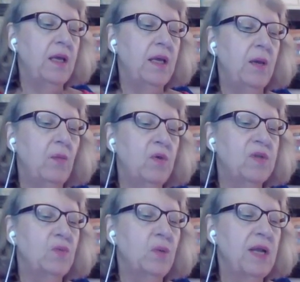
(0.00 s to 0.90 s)
It
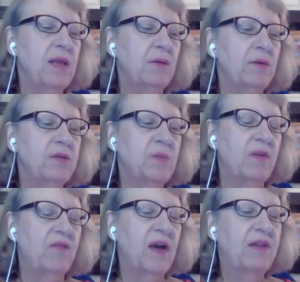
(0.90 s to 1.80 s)
was what I learned
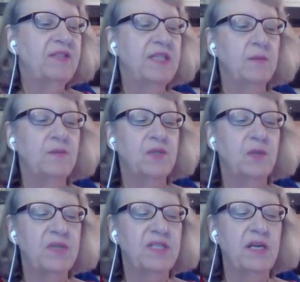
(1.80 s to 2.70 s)
about 5 tips to
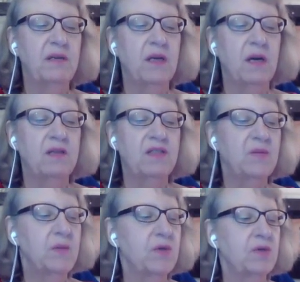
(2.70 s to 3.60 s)
retain
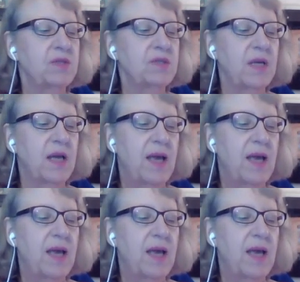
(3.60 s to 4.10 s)
customers.